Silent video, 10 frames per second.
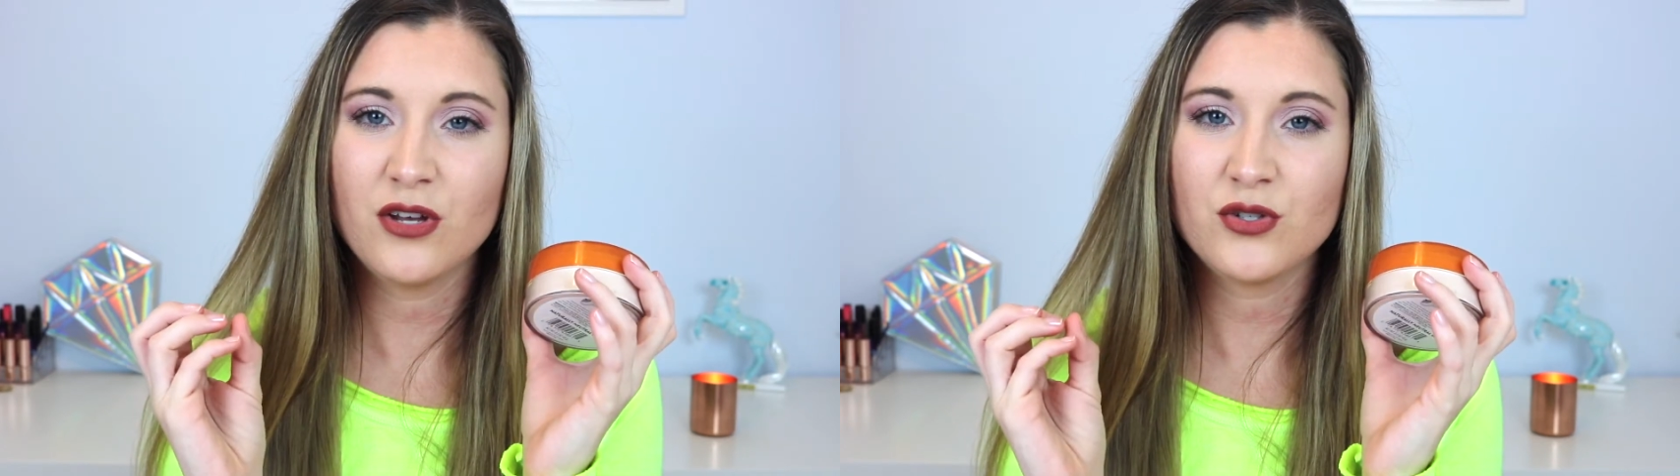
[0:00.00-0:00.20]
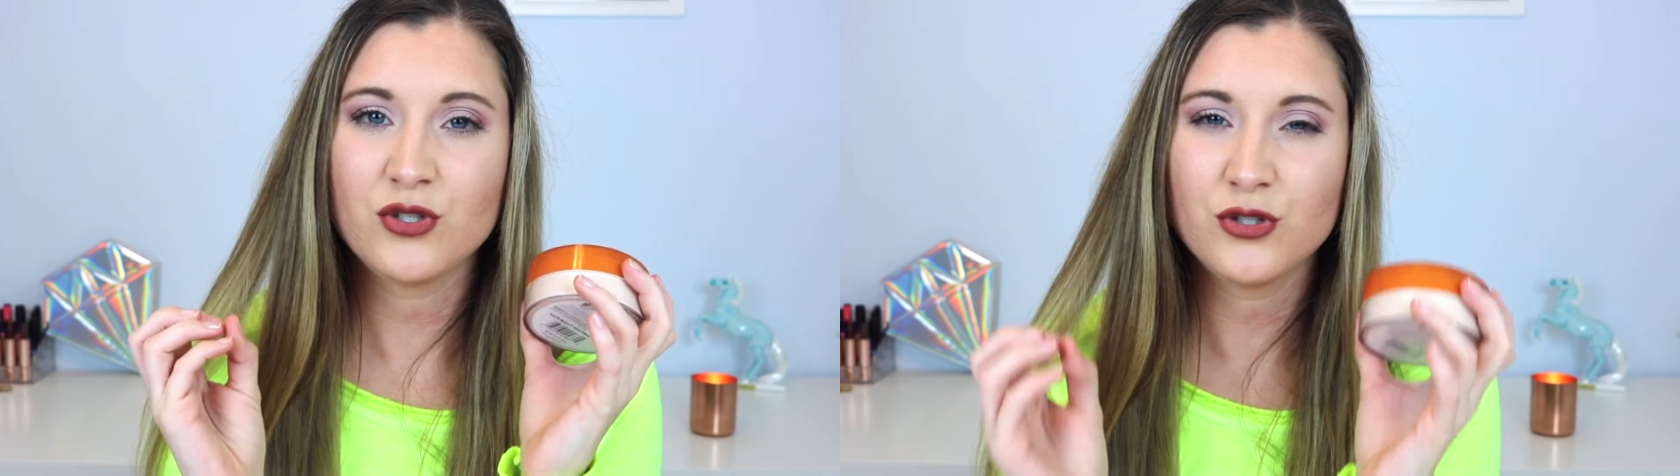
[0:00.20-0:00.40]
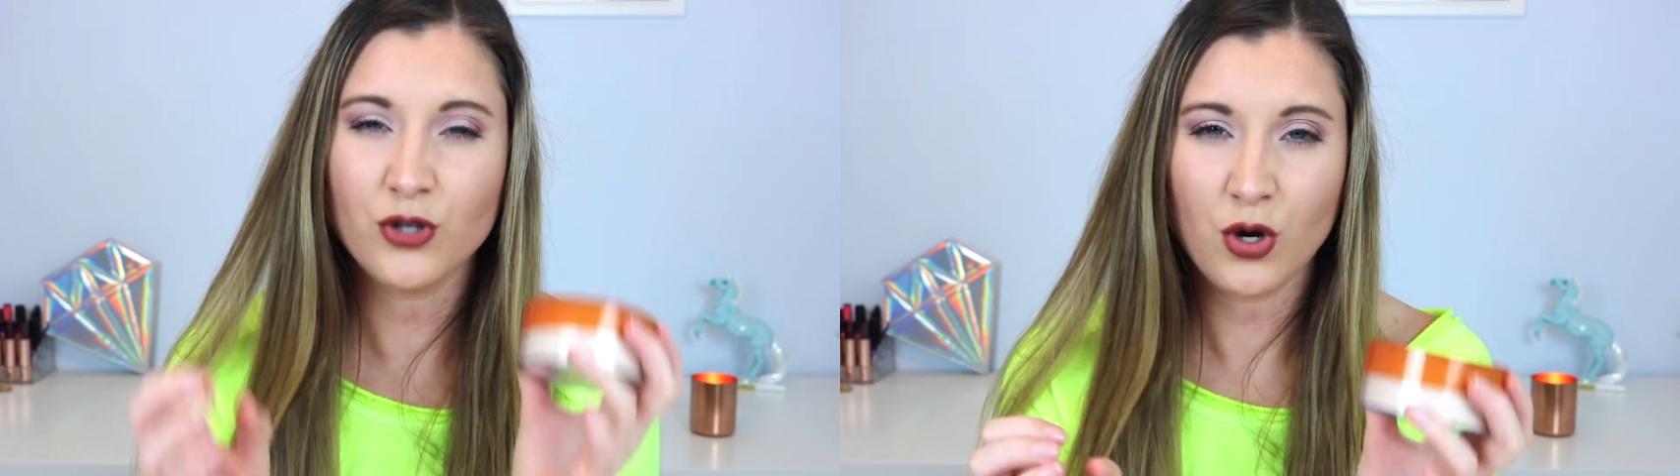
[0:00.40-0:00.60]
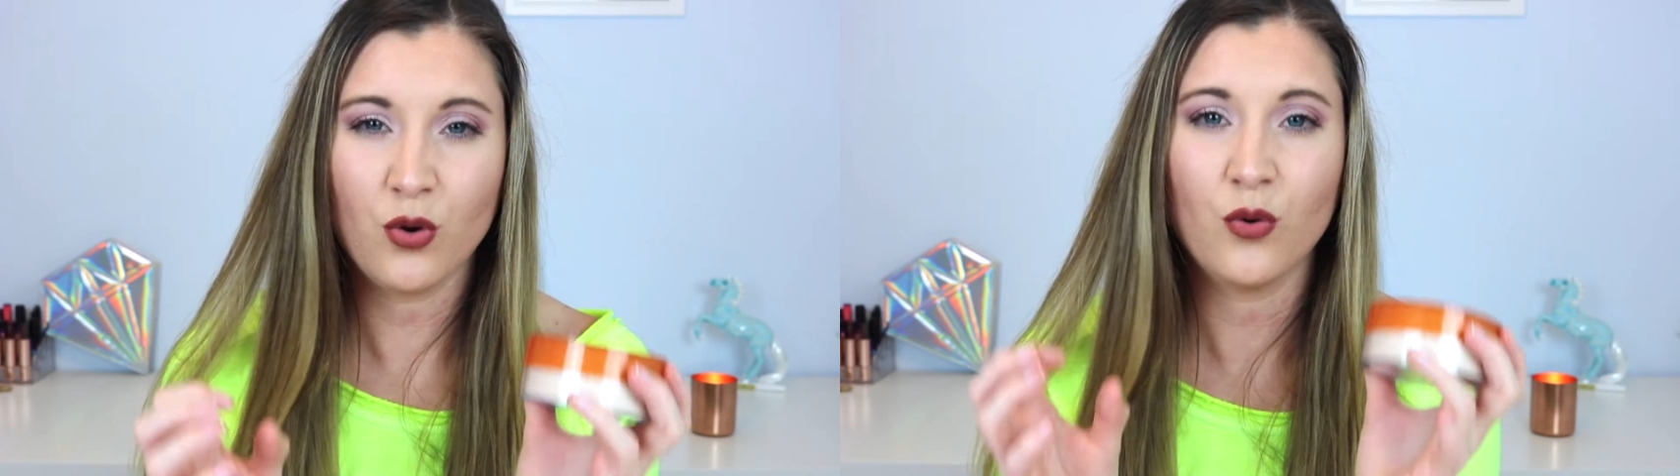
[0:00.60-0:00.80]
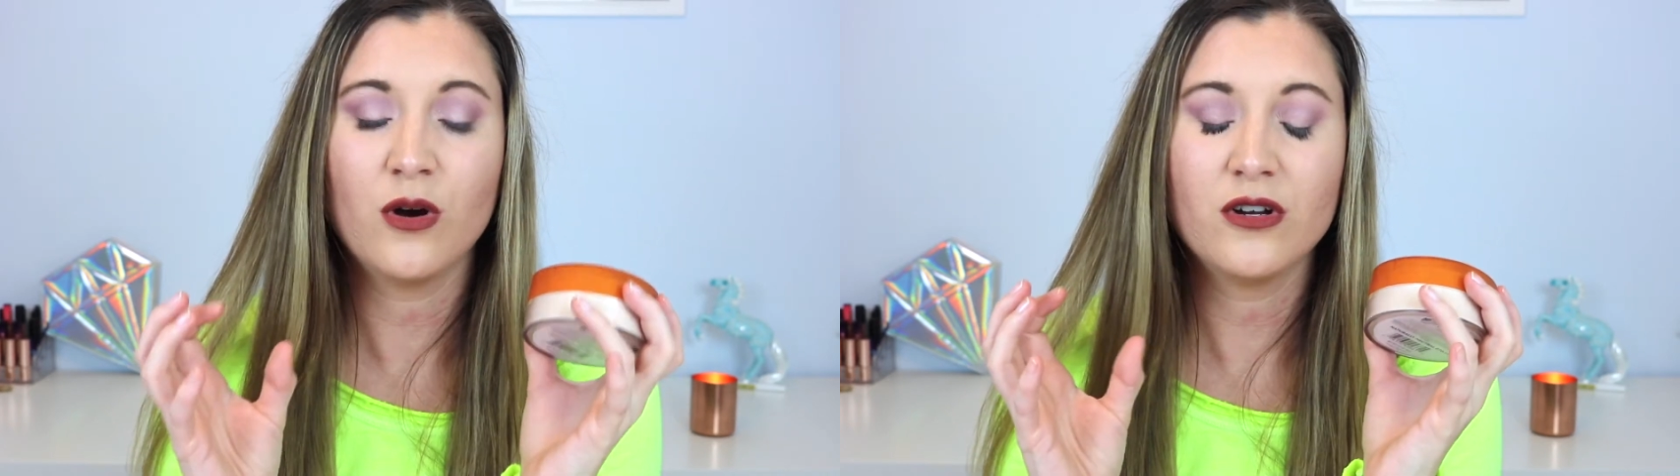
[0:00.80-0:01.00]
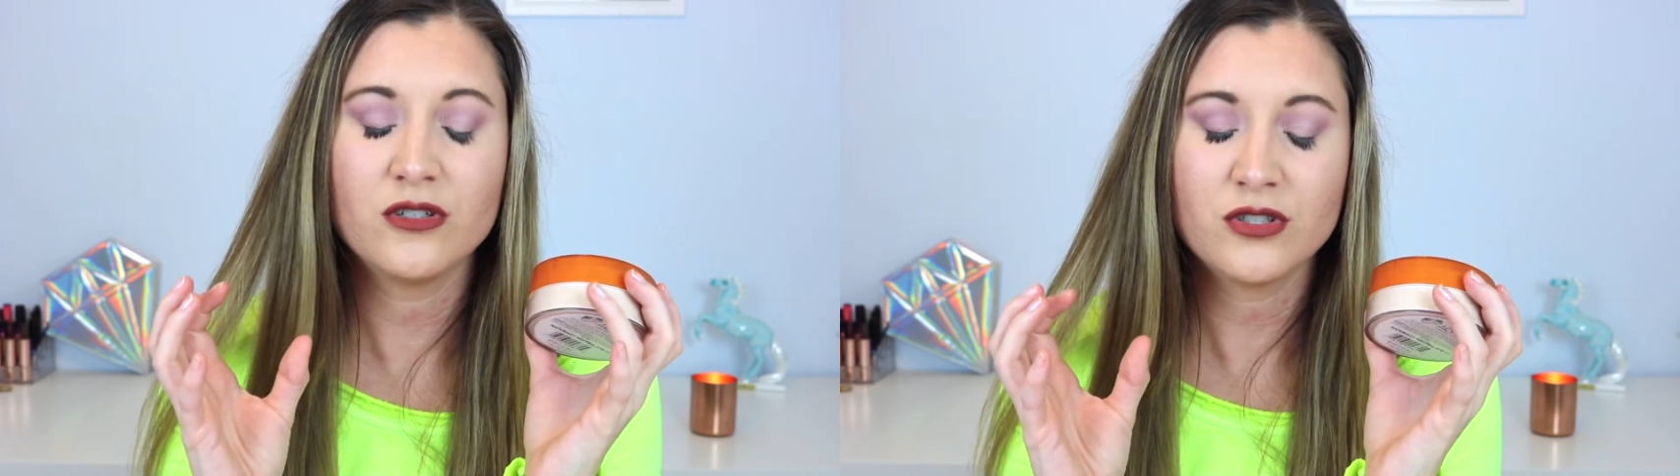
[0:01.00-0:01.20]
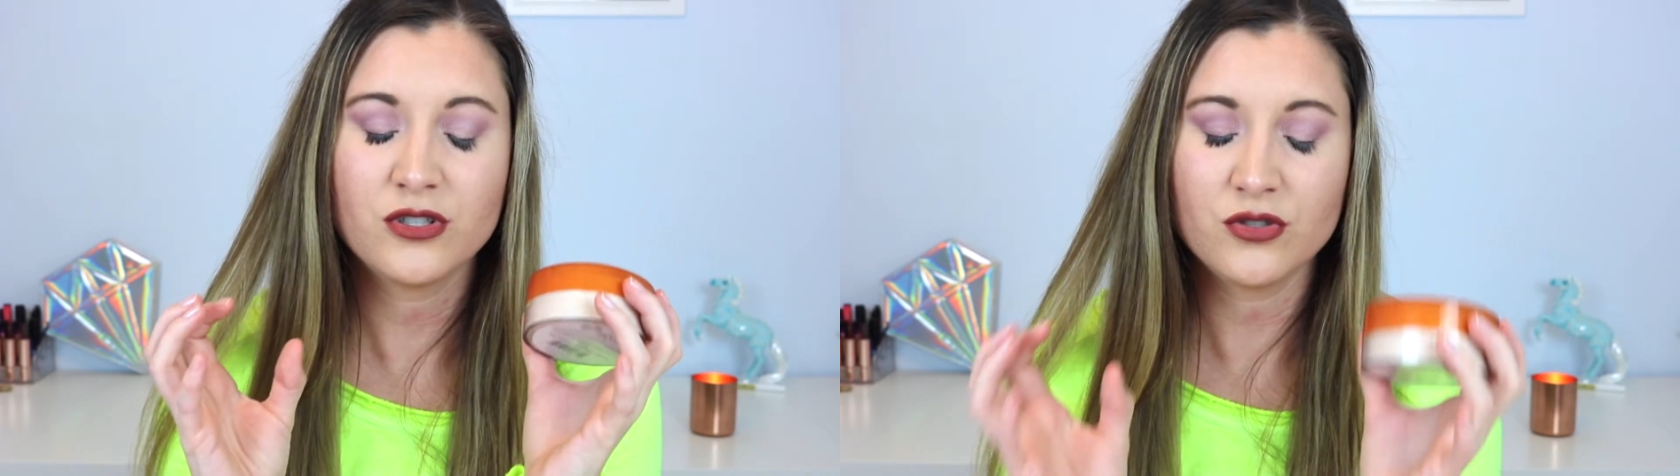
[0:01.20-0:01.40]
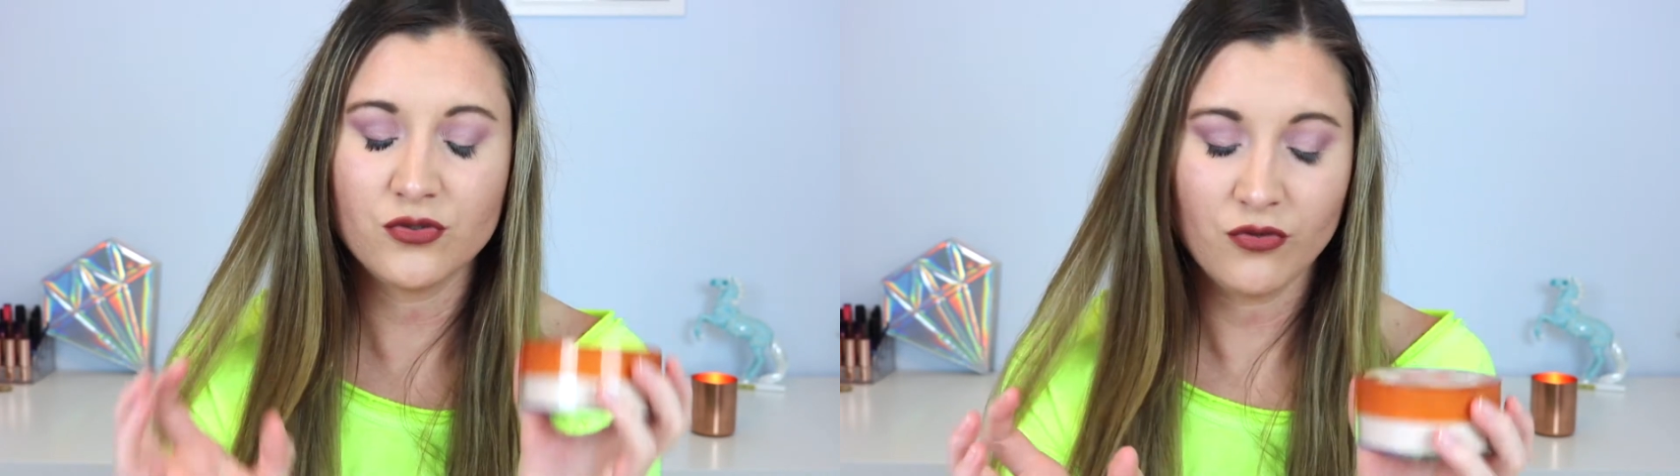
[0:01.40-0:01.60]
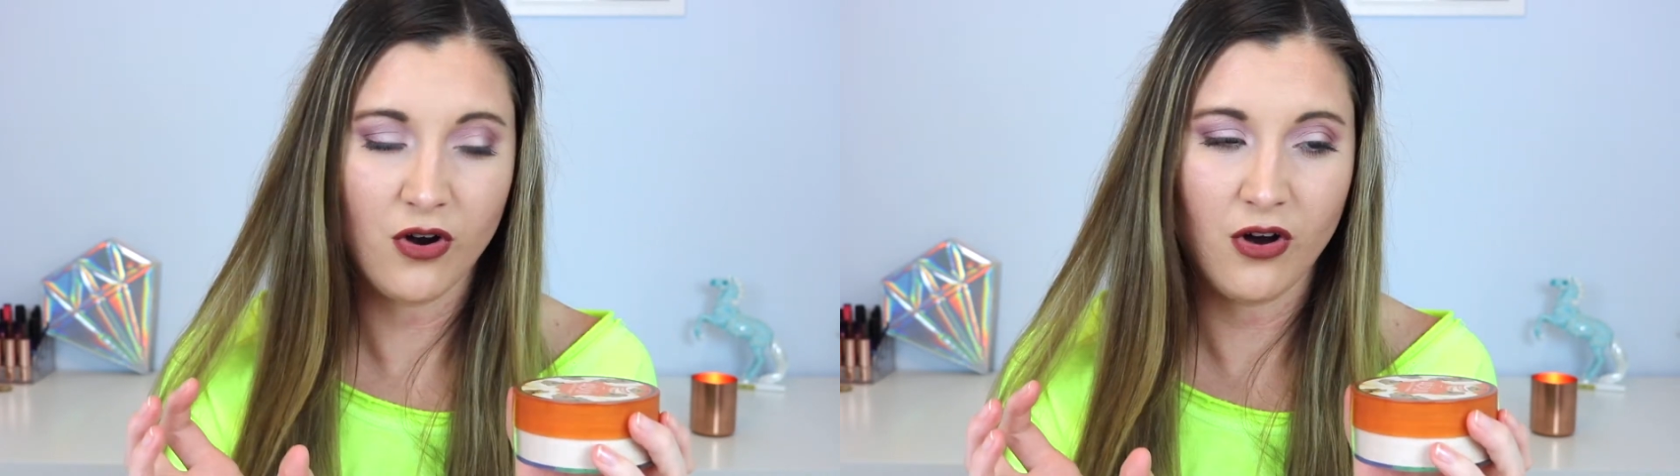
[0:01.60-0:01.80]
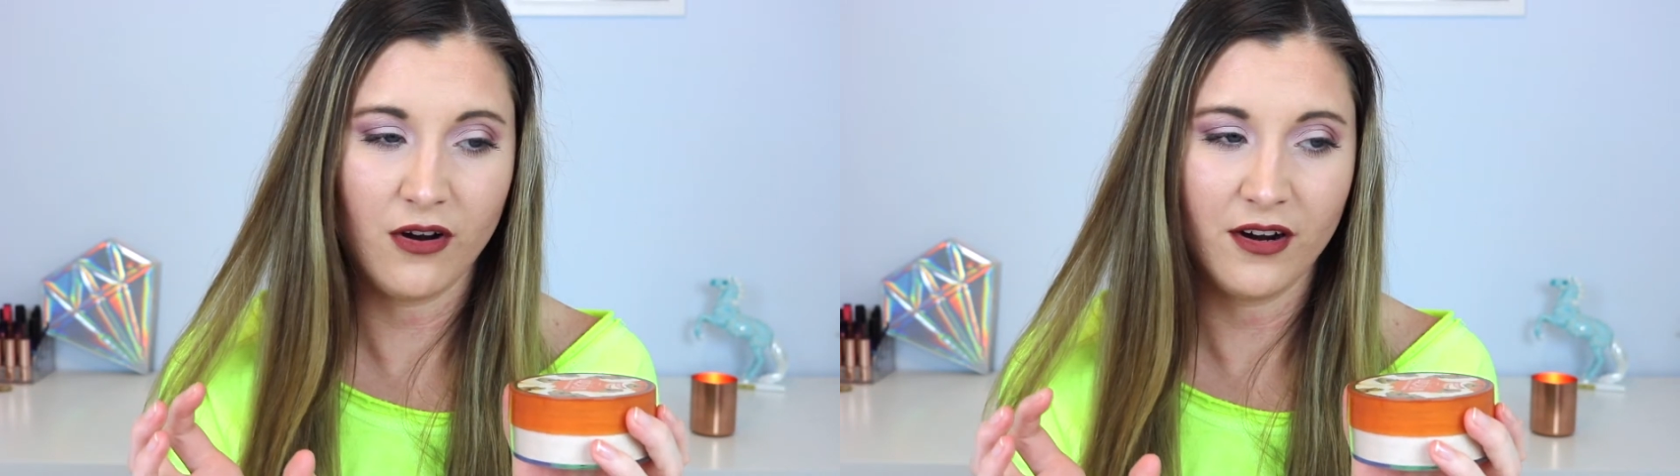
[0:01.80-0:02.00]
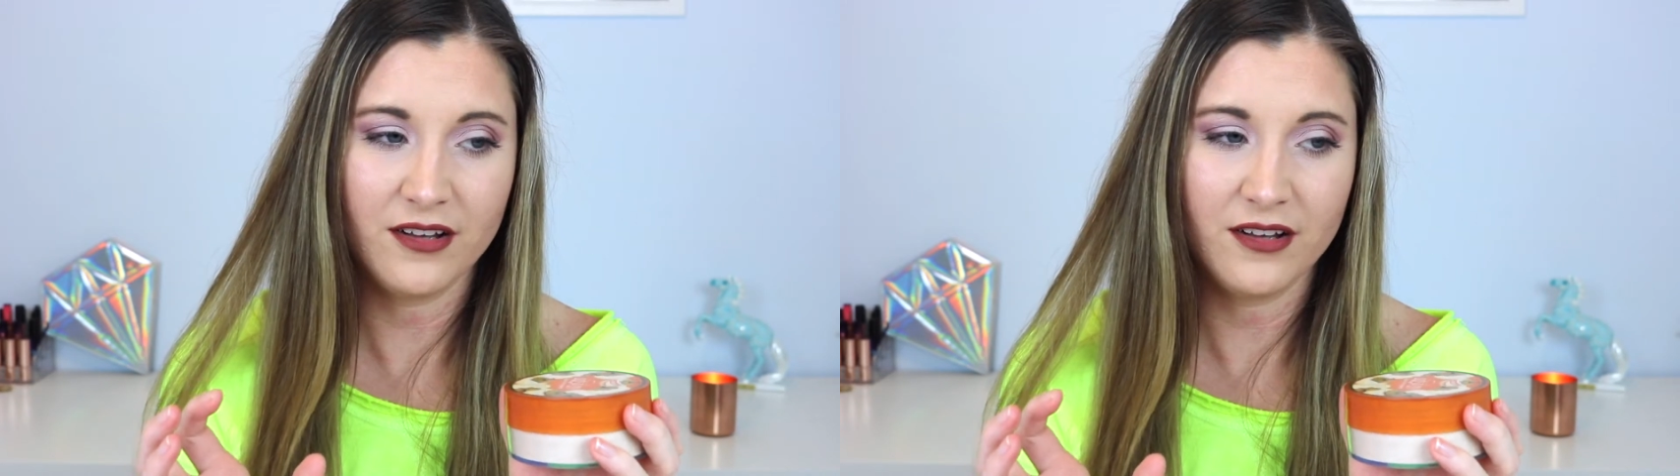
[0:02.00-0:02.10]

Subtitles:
so strong,